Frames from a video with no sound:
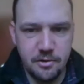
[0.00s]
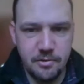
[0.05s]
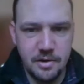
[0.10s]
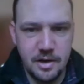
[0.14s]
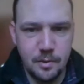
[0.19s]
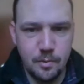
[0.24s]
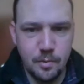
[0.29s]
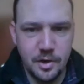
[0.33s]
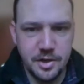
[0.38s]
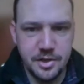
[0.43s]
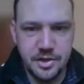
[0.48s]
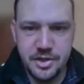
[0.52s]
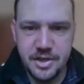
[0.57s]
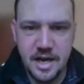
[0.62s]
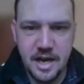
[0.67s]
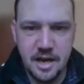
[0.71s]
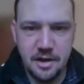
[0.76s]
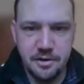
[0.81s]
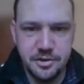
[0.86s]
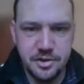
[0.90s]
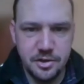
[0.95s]
really was
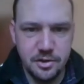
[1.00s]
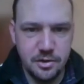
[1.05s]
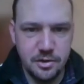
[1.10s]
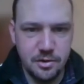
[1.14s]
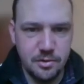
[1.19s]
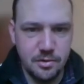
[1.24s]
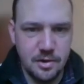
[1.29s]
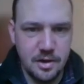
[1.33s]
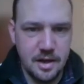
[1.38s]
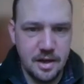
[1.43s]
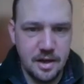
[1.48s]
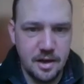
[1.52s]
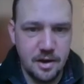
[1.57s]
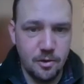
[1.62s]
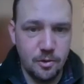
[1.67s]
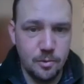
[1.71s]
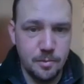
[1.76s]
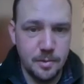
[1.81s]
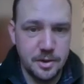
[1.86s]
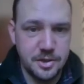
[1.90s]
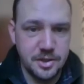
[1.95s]
down to
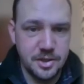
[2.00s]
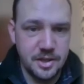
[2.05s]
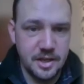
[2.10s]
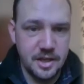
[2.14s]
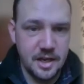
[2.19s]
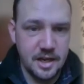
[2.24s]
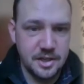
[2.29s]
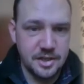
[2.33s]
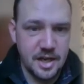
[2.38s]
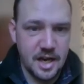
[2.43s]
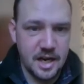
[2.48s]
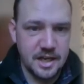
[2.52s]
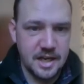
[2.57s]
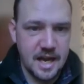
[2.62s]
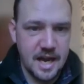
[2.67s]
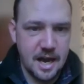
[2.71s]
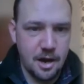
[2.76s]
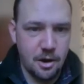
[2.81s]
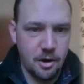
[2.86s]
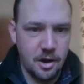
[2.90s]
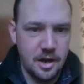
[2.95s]
almost the exact
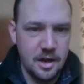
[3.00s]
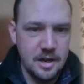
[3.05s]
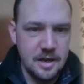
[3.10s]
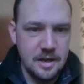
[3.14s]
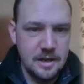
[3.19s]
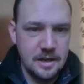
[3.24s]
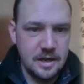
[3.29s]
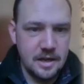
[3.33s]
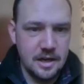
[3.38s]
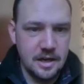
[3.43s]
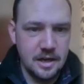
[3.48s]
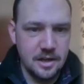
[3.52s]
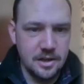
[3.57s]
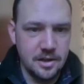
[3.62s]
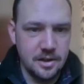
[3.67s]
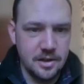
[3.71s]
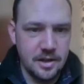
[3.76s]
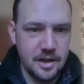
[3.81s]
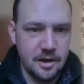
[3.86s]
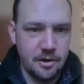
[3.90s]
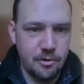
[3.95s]
hour
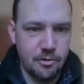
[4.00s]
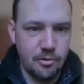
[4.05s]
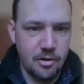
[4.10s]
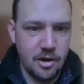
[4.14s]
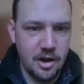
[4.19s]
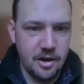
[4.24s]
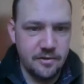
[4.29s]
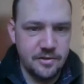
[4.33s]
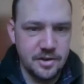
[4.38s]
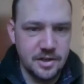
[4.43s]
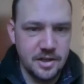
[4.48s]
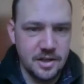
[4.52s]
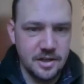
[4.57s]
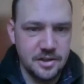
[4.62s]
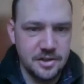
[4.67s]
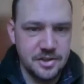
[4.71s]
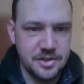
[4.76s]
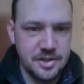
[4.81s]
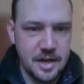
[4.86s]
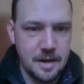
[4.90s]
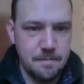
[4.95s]
that they arrived at
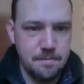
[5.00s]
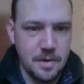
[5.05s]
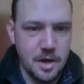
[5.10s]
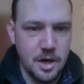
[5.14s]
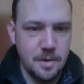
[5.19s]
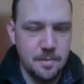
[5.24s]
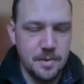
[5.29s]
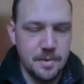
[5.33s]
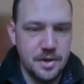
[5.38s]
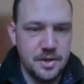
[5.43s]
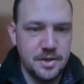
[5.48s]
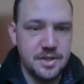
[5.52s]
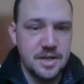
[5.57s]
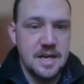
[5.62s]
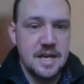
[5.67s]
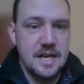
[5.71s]
the same moment.